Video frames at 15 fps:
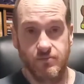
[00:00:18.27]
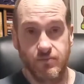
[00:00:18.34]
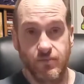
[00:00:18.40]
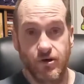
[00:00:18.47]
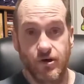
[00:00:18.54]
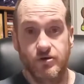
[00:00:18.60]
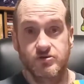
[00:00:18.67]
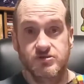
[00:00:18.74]

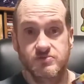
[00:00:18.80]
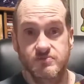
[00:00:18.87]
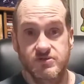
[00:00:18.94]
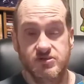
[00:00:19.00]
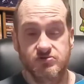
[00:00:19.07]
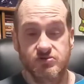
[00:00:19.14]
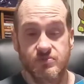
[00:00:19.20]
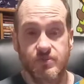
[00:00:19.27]
Mario's
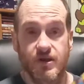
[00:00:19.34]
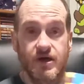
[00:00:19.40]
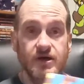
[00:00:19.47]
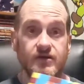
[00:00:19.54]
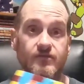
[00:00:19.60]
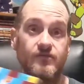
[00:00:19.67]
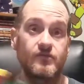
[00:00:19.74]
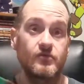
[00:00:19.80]
Mystery
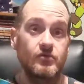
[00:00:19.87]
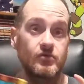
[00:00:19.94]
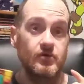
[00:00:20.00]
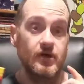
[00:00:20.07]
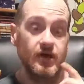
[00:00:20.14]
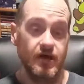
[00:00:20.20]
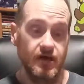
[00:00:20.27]
Block for